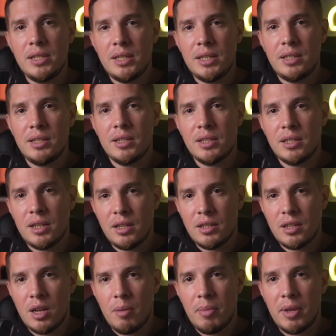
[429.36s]
easy to
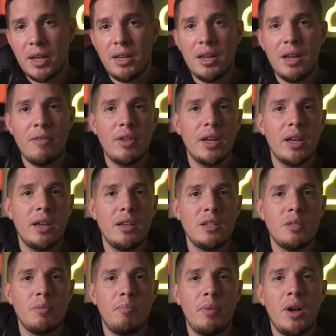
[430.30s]
set up and
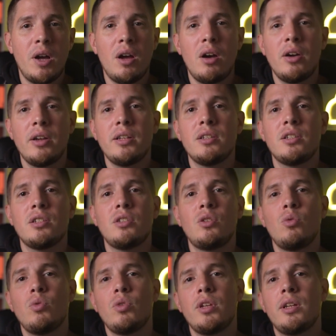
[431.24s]
navigate, but I
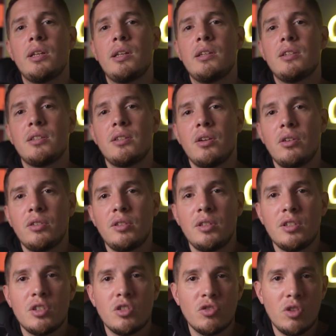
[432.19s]
installed it and
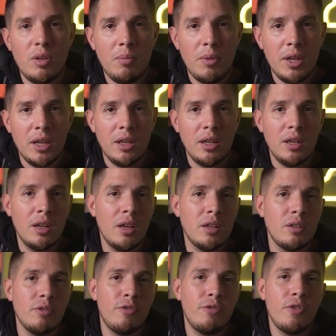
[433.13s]
started streaming in
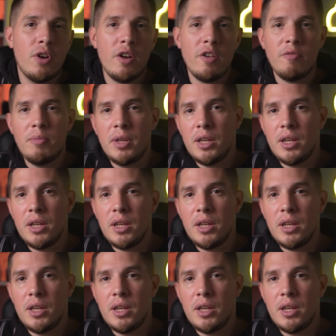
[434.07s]
under 5